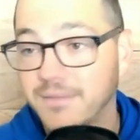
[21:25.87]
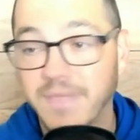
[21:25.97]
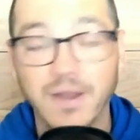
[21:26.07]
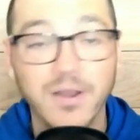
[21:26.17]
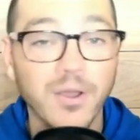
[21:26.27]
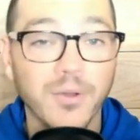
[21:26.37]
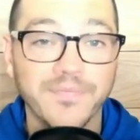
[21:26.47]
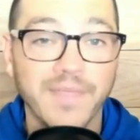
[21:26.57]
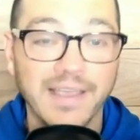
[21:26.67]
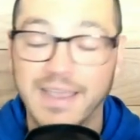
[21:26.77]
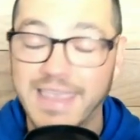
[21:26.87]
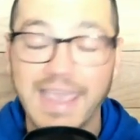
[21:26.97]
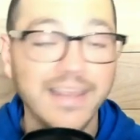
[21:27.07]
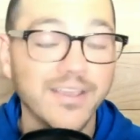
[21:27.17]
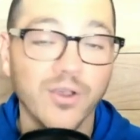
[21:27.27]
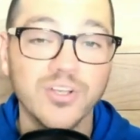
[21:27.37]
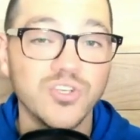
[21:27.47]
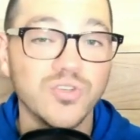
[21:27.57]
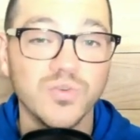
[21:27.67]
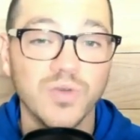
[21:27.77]
don't know. I can't encourage
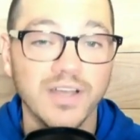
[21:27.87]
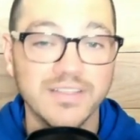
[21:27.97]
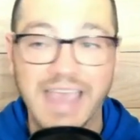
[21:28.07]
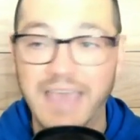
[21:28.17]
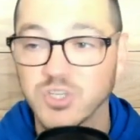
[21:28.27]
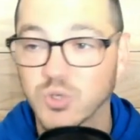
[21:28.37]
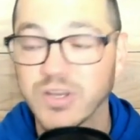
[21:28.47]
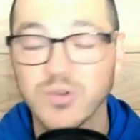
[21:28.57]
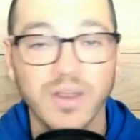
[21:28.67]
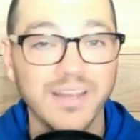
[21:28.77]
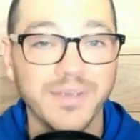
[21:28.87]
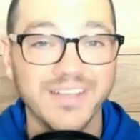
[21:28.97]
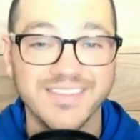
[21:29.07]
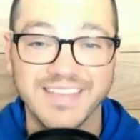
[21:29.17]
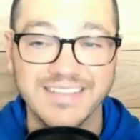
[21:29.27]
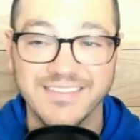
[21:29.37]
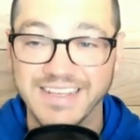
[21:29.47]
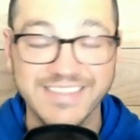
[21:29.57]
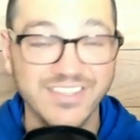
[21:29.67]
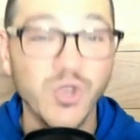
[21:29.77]
you to have a drink ready, because
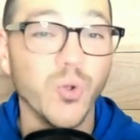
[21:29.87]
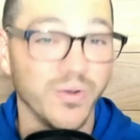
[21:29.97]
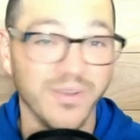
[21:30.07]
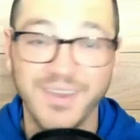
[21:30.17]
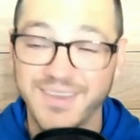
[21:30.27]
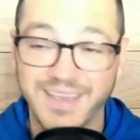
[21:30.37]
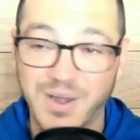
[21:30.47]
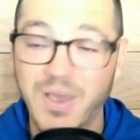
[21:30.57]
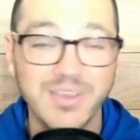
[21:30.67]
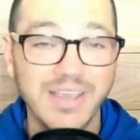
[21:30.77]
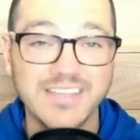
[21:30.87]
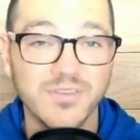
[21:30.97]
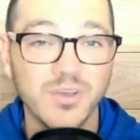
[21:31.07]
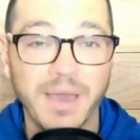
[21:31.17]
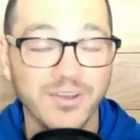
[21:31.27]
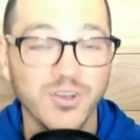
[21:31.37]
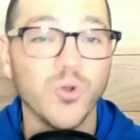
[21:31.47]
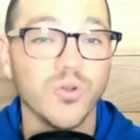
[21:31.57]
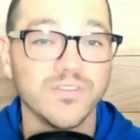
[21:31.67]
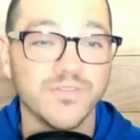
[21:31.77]
it's noon. I don't know how you guys feel about
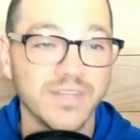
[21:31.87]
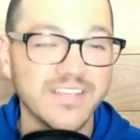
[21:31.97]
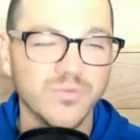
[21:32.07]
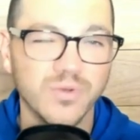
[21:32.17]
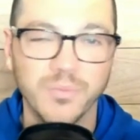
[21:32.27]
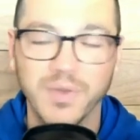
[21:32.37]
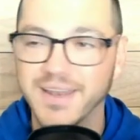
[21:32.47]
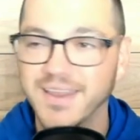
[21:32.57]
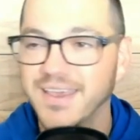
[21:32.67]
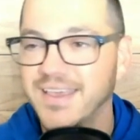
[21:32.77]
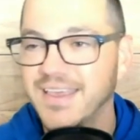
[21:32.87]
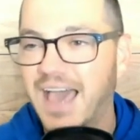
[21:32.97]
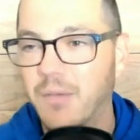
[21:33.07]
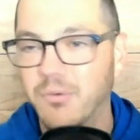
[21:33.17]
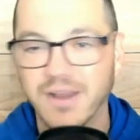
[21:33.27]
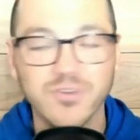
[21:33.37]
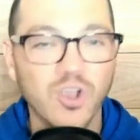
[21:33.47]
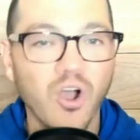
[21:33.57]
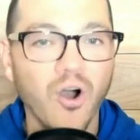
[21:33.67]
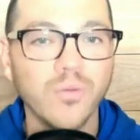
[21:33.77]
nooners for this one, but whatever
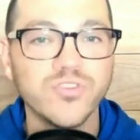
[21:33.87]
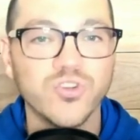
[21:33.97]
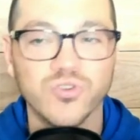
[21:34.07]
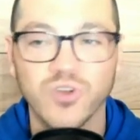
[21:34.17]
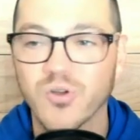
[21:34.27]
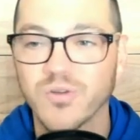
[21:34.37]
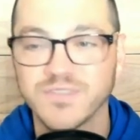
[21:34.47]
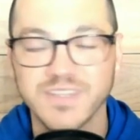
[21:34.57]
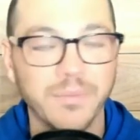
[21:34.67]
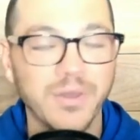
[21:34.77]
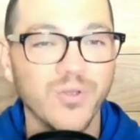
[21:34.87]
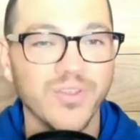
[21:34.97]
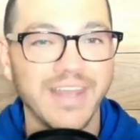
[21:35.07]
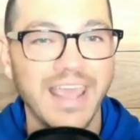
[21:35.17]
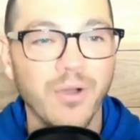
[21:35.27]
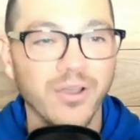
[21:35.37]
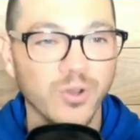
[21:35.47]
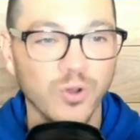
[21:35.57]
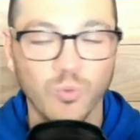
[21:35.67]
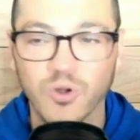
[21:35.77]
calms your nerves in the middle of the day while
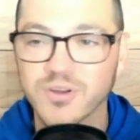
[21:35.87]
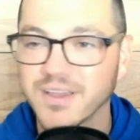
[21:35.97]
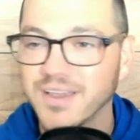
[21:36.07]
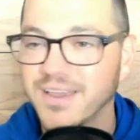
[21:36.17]
you're at work,